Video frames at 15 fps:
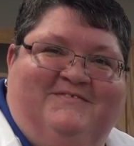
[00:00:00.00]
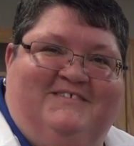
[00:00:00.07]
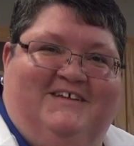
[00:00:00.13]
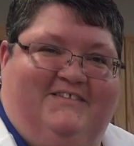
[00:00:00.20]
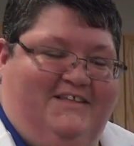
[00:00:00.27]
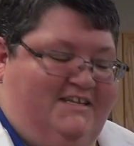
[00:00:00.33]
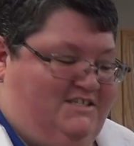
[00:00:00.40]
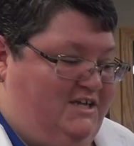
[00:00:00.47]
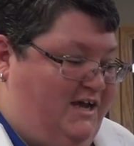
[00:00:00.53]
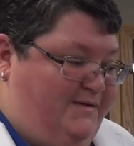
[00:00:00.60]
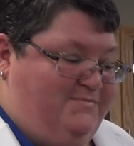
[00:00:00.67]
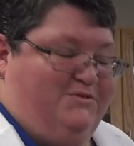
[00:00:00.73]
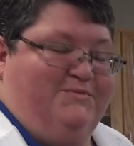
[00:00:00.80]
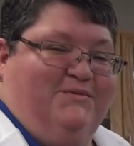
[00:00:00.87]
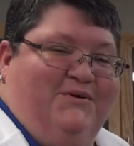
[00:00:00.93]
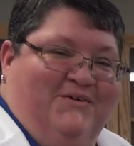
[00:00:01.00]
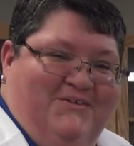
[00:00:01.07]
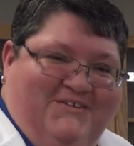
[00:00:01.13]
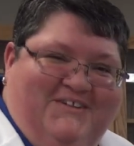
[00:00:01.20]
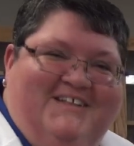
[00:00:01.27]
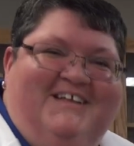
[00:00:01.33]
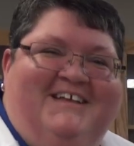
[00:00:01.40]
And that's
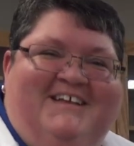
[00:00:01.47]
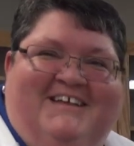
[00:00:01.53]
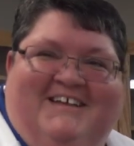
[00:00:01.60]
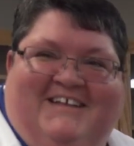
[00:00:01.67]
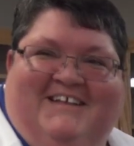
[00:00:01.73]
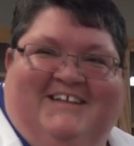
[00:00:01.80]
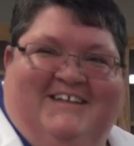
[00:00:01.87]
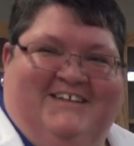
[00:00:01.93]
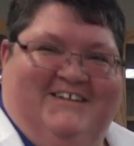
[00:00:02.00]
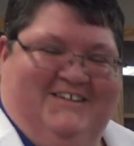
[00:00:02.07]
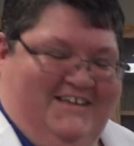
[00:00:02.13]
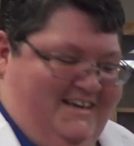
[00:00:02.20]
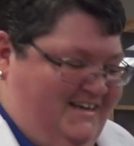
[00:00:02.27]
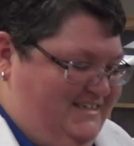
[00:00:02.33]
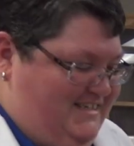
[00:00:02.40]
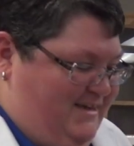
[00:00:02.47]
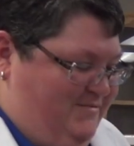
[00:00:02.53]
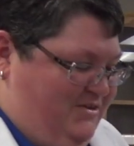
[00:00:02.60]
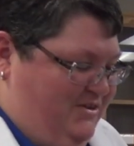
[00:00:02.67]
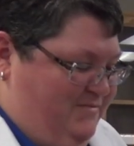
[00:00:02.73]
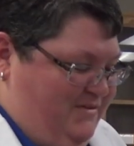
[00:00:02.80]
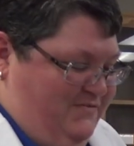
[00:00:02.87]
optimal. Anytime you
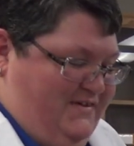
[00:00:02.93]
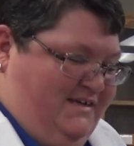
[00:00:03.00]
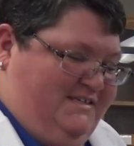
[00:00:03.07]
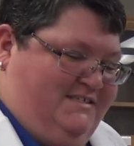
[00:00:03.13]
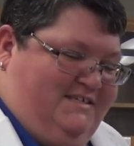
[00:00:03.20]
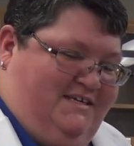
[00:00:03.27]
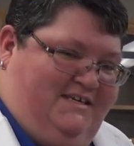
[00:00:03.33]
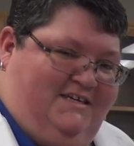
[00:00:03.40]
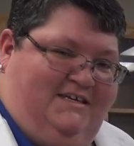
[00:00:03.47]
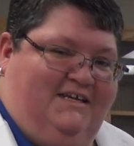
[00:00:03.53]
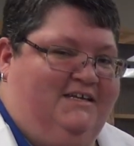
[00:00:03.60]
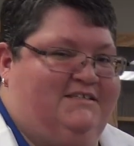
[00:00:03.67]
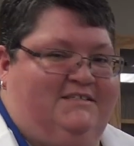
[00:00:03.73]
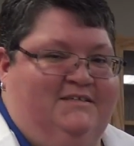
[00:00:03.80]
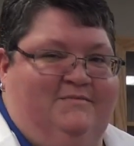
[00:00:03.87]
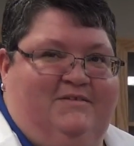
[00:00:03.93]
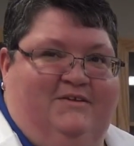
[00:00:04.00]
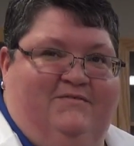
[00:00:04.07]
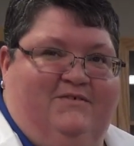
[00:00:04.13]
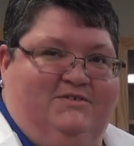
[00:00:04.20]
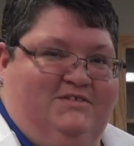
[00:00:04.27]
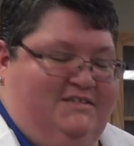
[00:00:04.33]
can be vaccinated against something
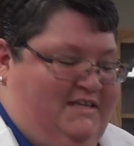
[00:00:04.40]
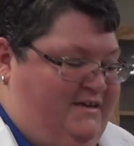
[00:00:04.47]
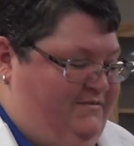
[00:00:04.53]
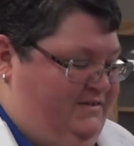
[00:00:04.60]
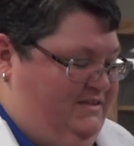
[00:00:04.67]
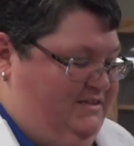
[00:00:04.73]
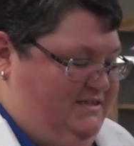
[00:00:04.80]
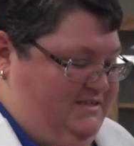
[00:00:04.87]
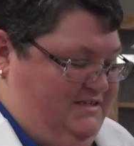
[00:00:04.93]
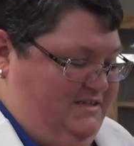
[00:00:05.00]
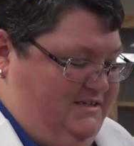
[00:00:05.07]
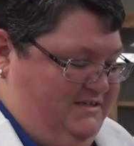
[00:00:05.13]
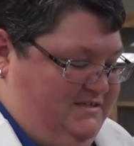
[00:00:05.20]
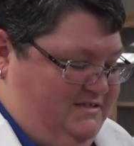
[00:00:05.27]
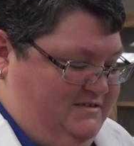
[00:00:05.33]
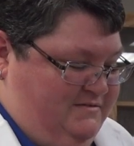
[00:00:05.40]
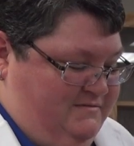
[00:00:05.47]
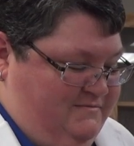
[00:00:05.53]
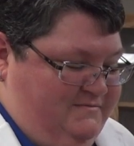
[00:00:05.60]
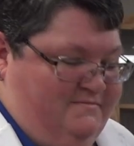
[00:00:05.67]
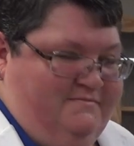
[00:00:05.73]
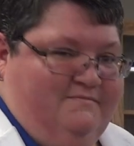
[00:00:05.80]
versus having the disease,
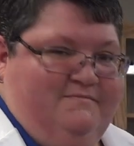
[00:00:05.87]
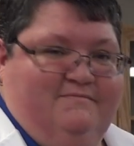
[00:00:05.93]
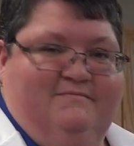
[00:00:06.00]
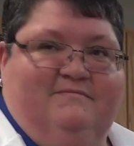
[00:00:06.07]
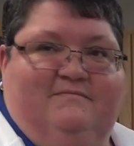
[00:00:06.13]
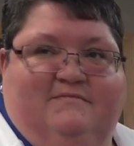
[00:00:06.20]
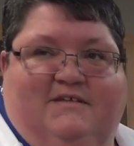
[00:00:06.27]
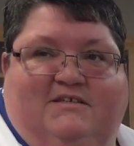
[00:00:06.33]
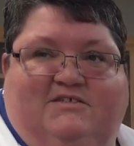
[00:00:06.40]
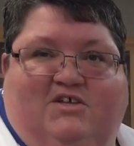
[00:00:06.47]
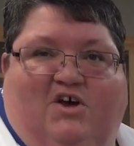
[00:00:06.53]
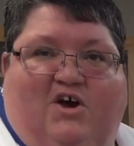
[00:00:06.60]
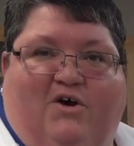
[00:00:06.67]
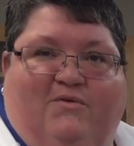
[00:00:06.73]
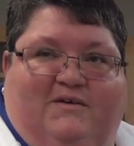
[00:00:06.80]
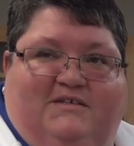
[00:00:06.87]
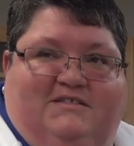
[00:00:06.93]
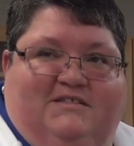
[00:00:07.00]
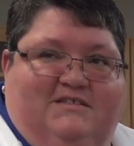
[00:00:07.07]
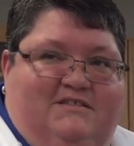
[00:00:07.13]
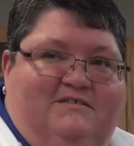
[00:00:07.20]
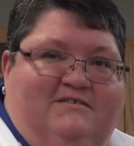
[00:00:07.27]
that's always the
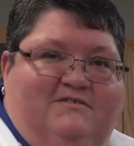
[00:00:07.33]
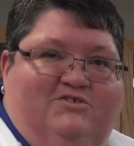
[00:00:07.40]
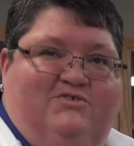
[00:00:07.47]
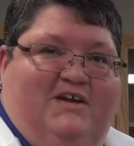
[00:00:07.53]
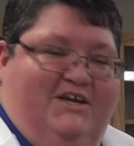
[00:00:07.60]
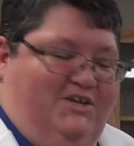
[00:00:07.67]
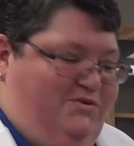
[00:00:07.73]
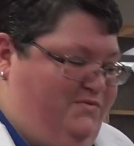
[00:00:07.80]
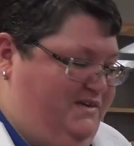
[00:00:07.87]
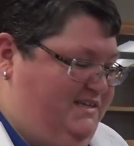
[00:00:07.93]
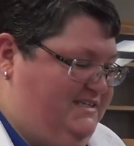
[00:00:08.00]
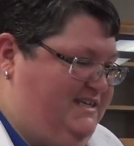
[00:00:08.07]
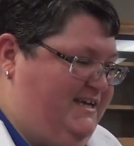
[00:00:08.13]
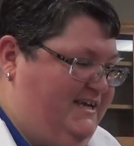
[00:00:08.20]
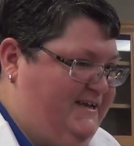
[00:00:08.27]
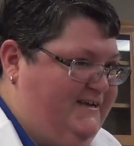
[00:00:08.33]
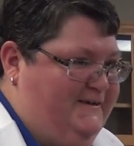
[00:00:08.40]
track you want to take.